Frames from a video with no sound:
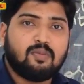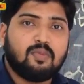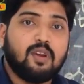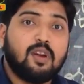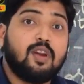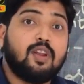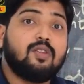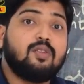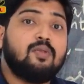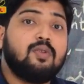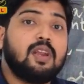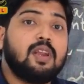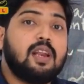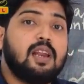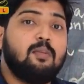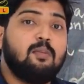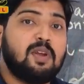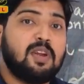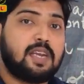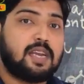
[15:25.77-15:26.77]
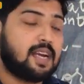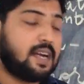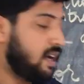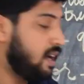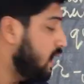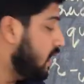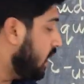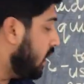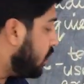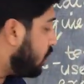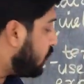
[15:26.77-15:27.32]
It is very limited.